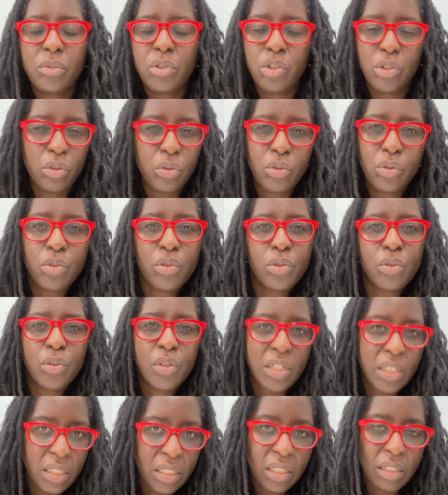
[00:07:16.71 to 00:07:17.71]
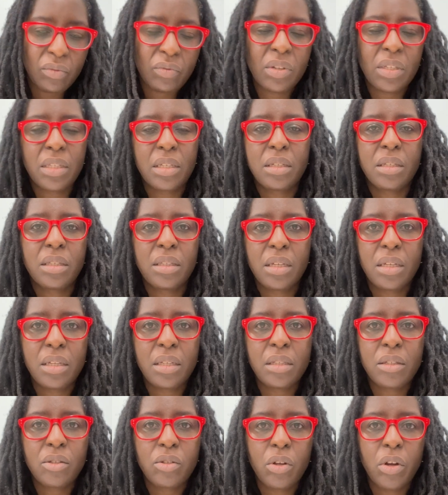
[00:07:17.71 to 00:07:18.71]
due to insulin
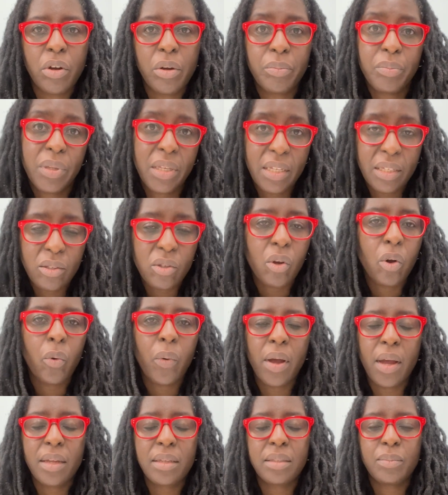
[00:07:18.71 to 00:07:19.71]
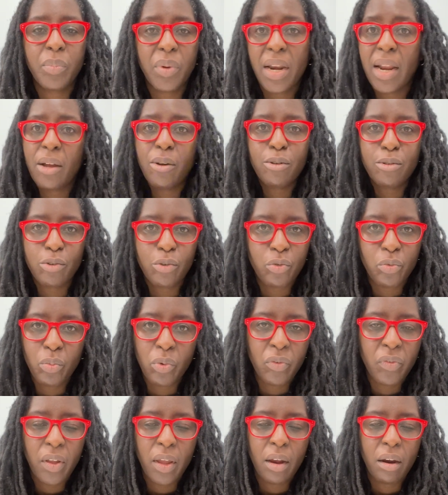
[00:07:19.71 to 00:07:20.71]
resistance, PCOS, but I also
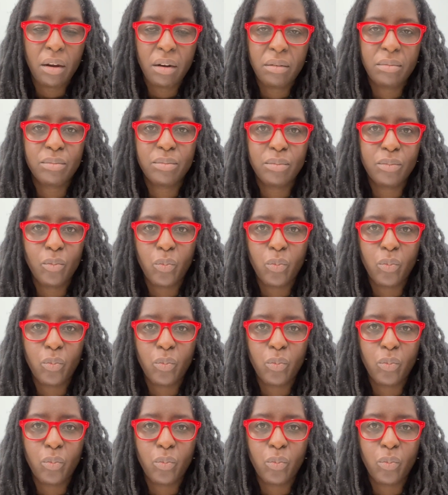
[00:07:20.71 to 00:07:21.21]
remove hair,